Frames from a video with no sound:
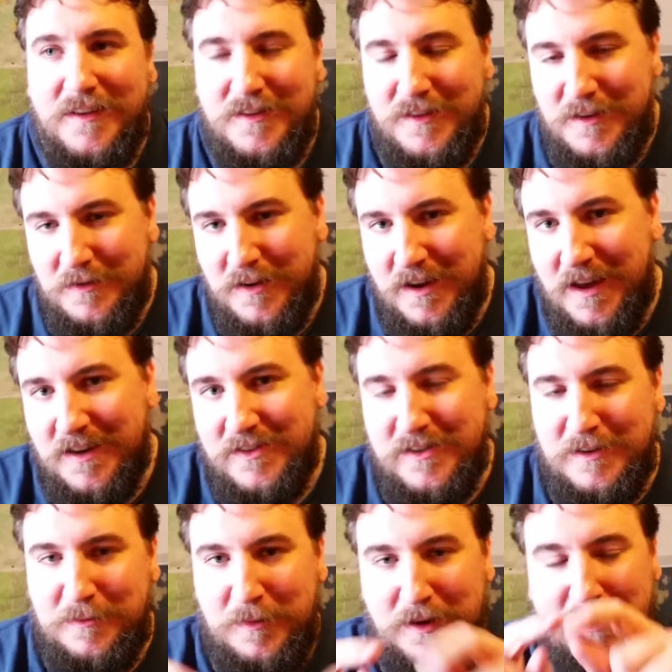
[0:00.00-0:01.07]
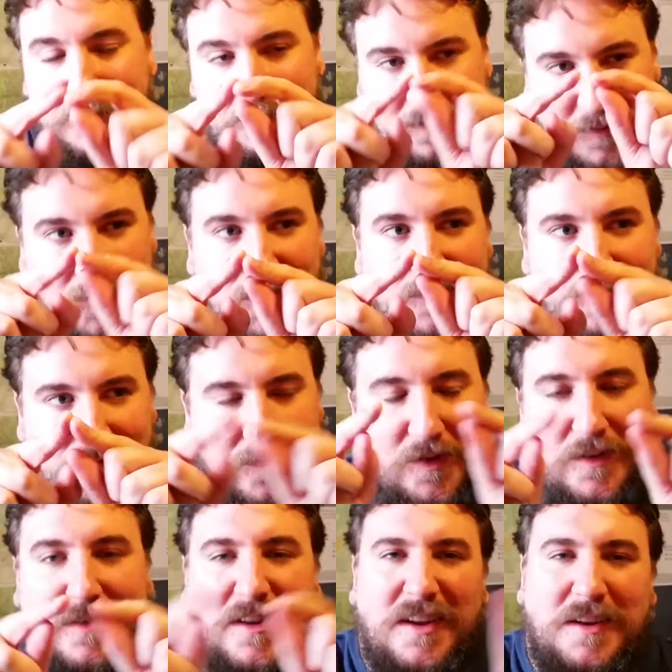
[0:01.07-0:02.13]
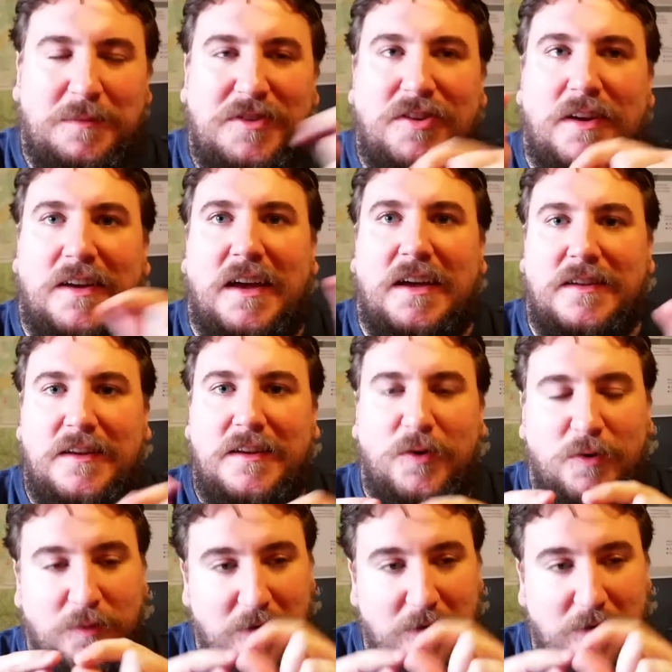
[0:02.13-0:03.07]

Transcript: Steve had actually made not a gigantic hole,